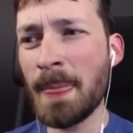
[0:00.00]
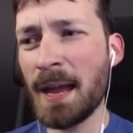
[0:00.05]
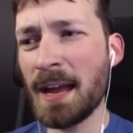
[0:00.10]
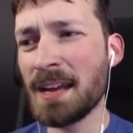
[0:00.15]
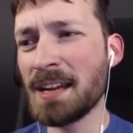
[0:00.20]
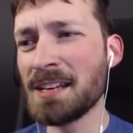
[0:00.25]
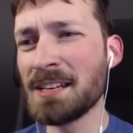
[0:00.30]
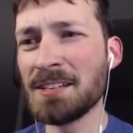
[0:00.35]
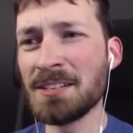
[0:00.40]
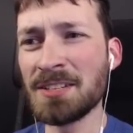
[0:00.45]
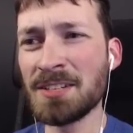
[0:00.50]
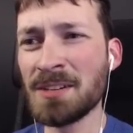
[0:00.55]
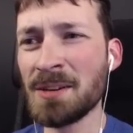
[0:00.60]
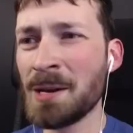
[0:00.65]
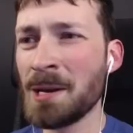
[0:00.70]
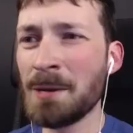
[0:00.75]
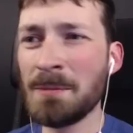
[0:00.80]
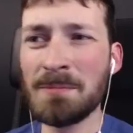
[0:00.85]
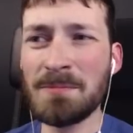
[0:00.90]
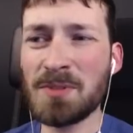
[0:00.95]
and
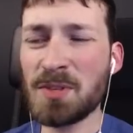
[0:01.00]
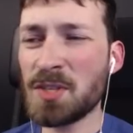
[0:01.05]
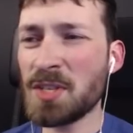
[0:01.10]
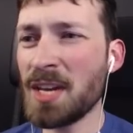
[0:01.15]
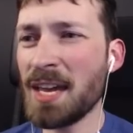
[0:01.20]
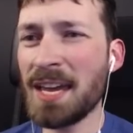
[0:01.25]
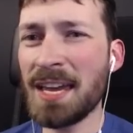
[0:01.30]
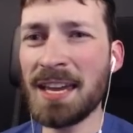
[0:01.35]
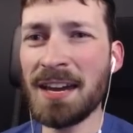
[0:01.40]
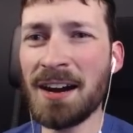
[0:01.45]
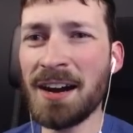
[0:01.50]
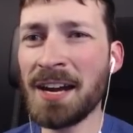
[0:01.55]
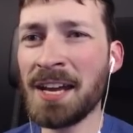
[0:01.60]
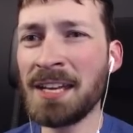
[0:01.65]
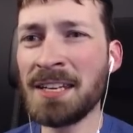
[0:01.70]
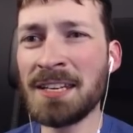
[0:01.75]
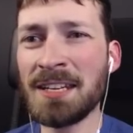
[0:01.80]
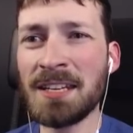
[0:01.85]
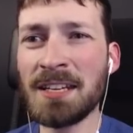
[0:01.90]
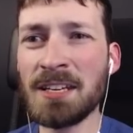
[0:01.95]
say
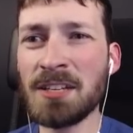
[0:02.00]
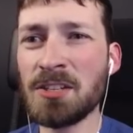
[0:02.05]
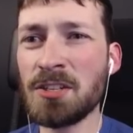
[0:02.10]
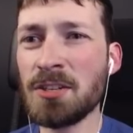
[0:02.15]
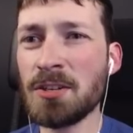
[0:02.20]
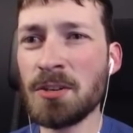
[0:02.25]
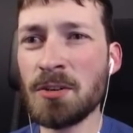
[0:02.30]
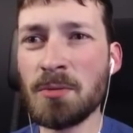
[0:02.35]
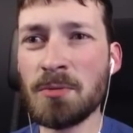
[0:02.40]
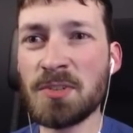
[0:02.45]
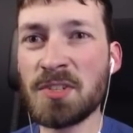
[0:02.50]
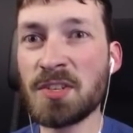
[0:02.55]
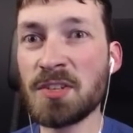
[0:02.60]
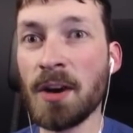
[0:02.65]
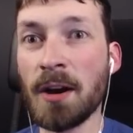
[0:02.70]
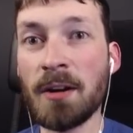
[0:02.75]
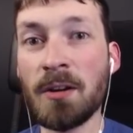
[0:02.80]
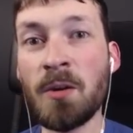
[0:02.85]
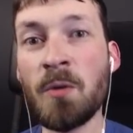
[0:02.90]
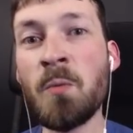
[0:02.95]
I need to
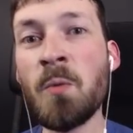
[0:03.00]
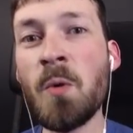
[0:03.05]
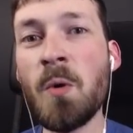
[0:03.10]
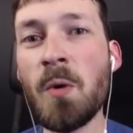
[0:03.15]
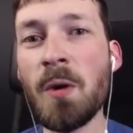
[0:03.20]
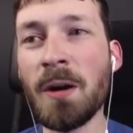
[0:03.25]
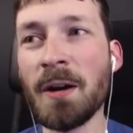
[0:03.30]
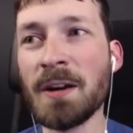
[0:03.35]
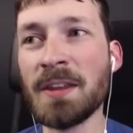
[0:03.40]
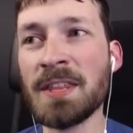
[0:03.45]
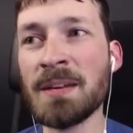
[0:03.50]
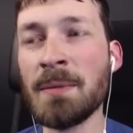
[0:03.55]
start a war,